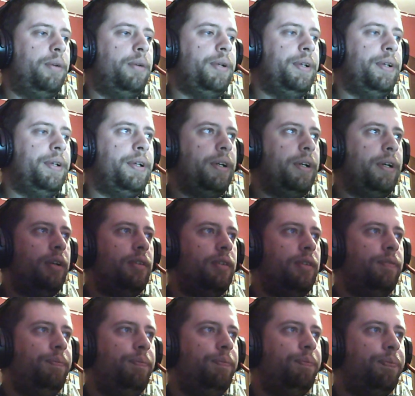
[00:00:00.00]
there we
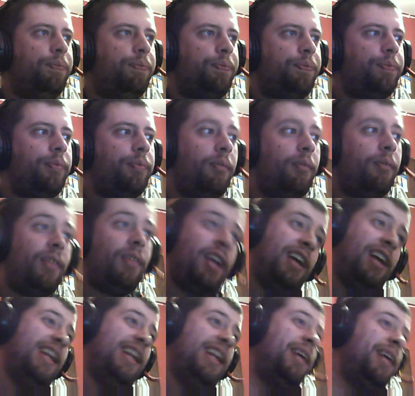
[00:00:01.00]
go.
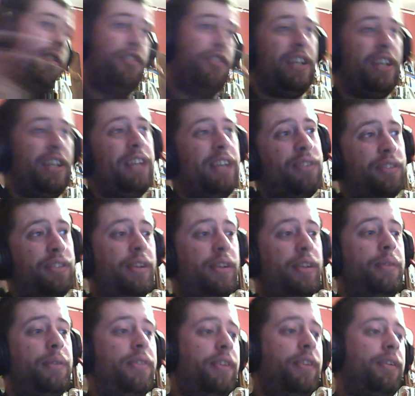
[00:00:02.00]
And now it just
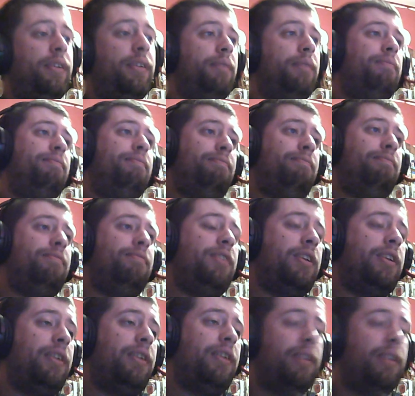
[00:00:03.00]
exits out to
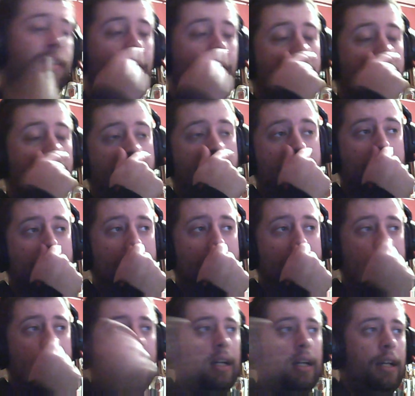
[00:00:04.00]
the desktop.
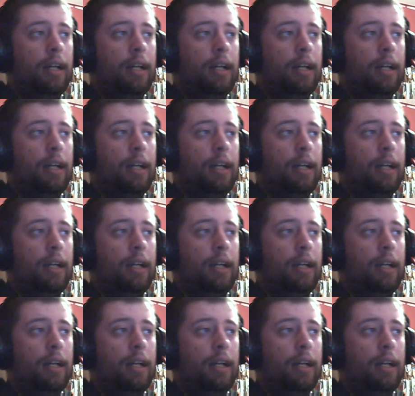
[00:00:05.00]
